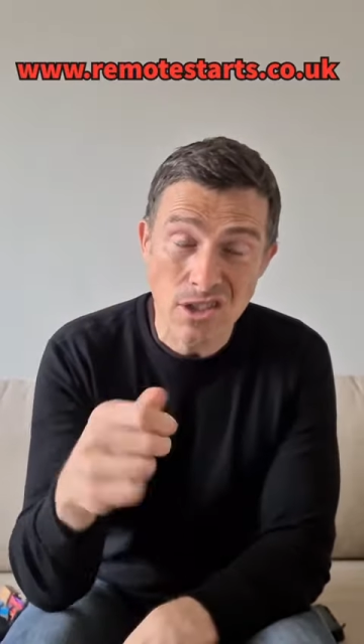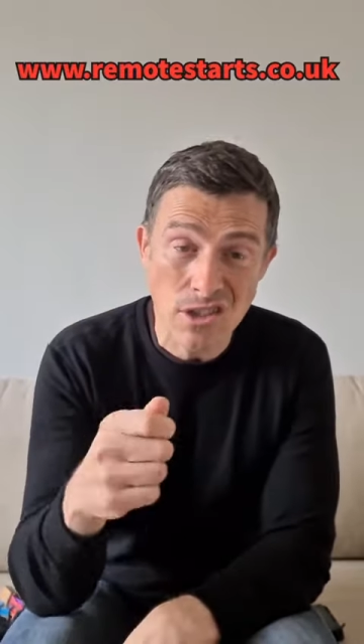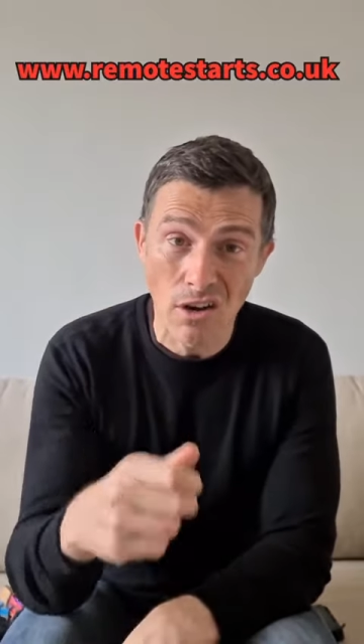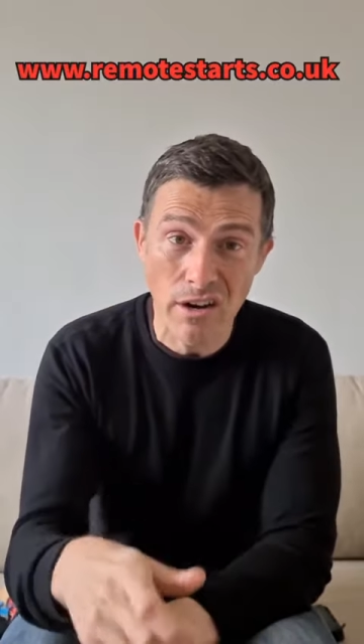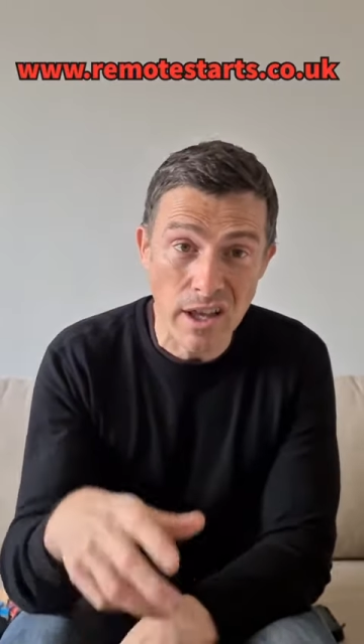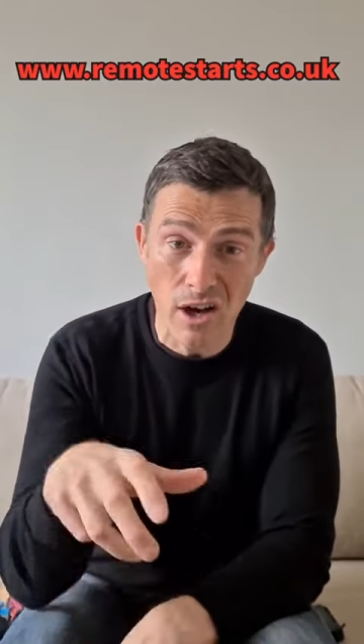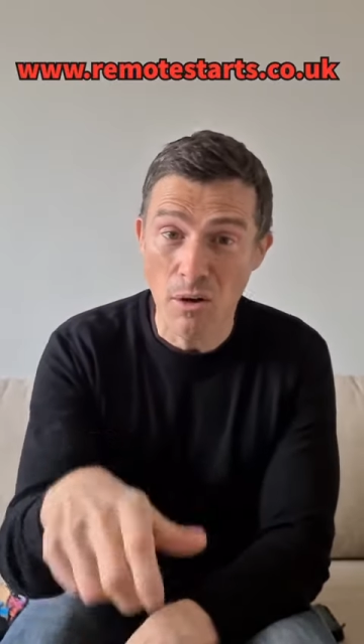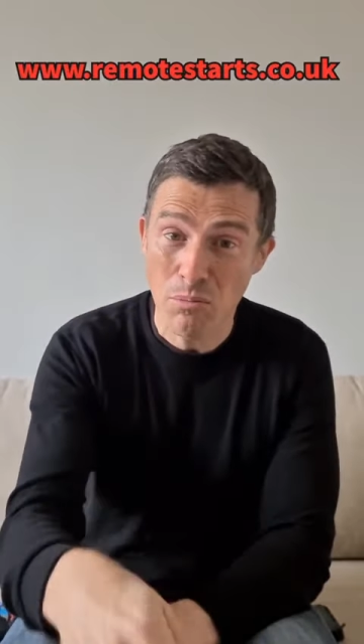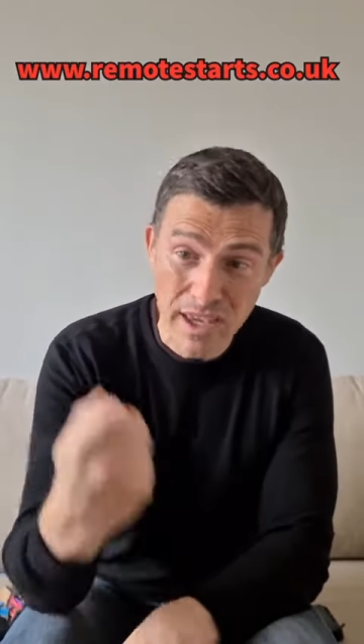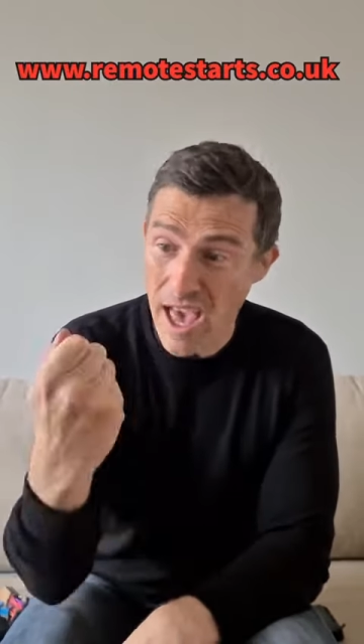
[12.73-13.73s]
start it
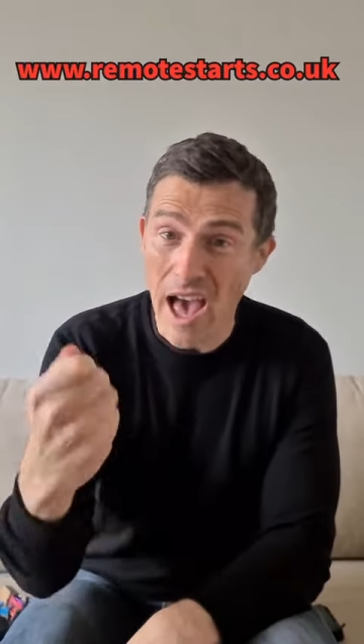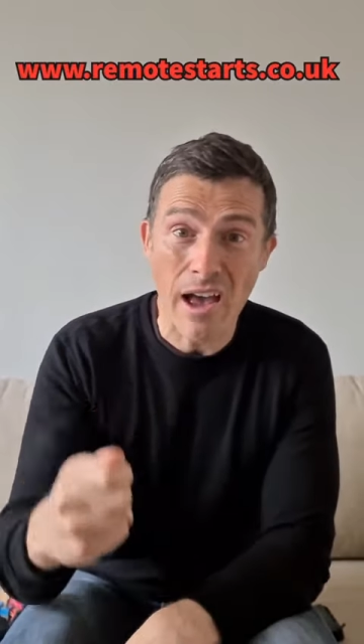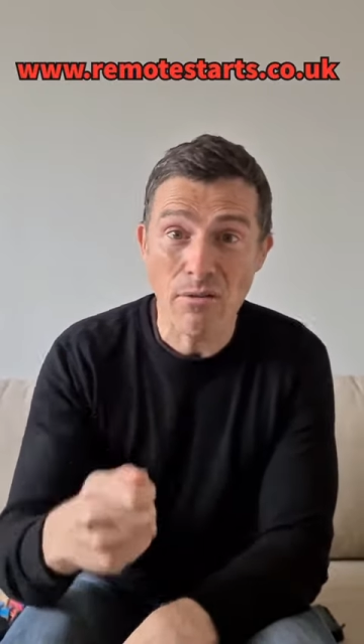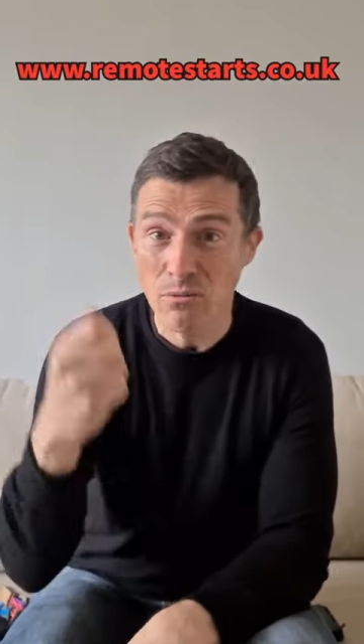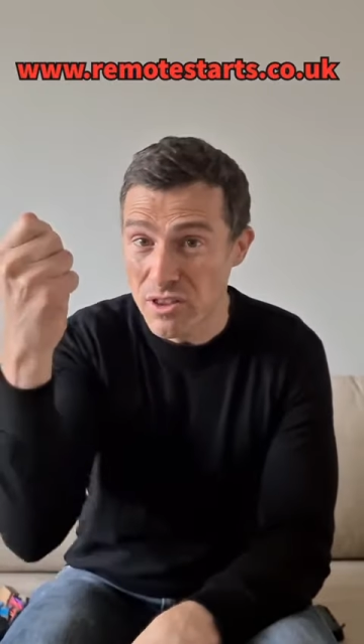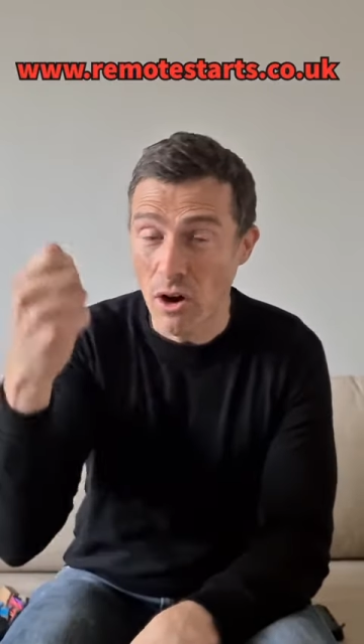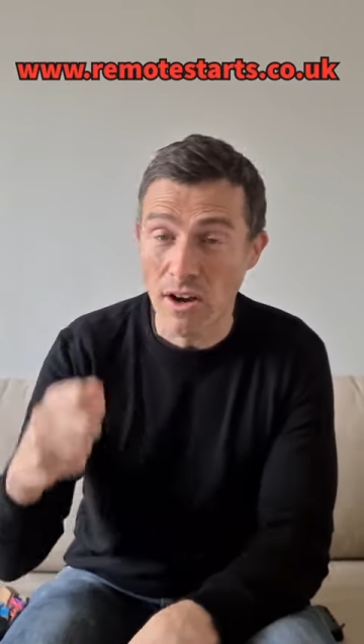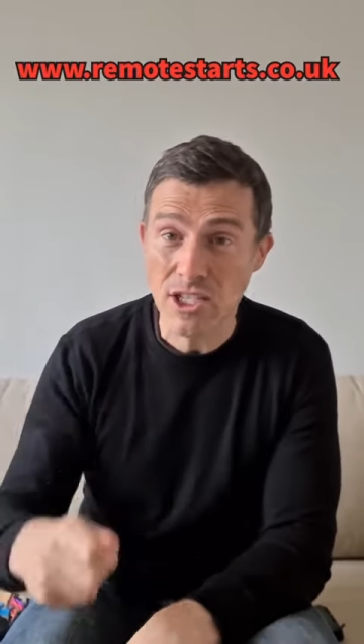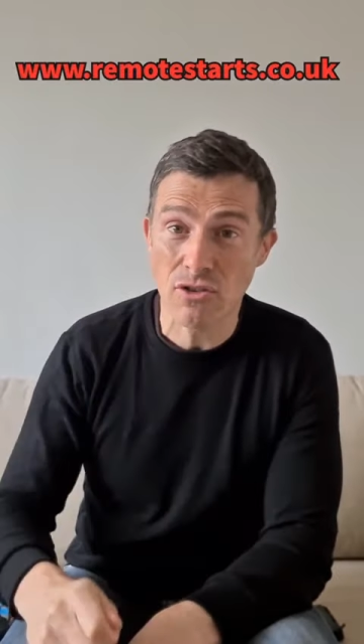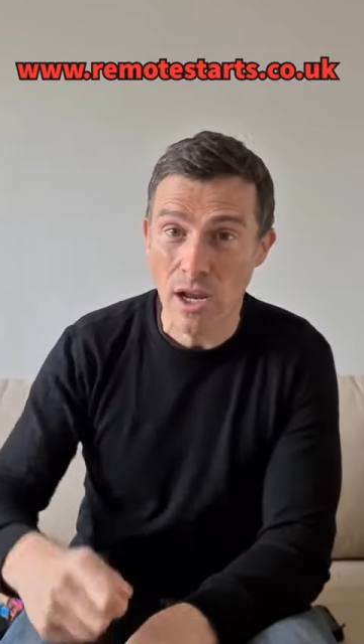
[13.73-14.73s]
up, get out with the
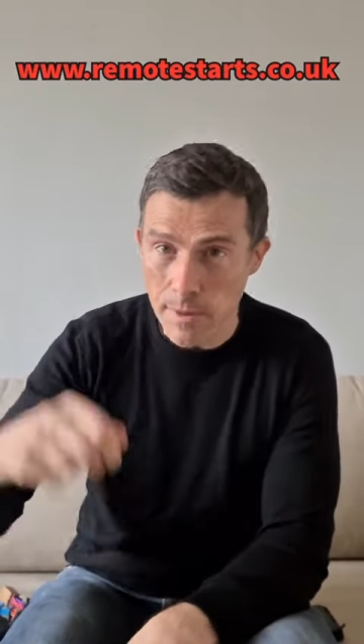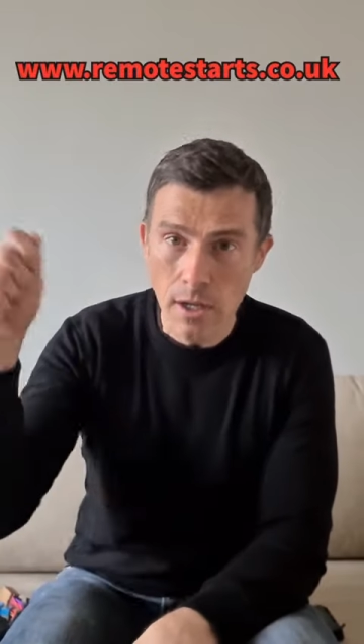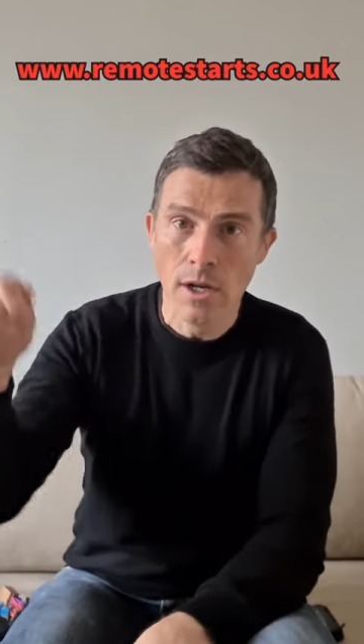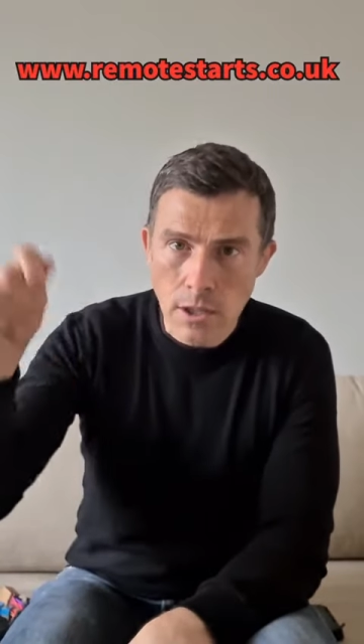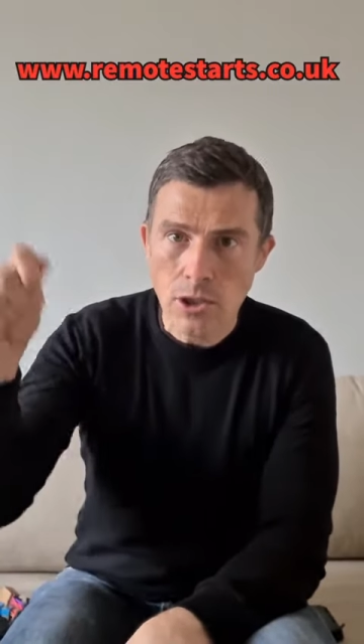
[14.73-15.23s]
ice scraper,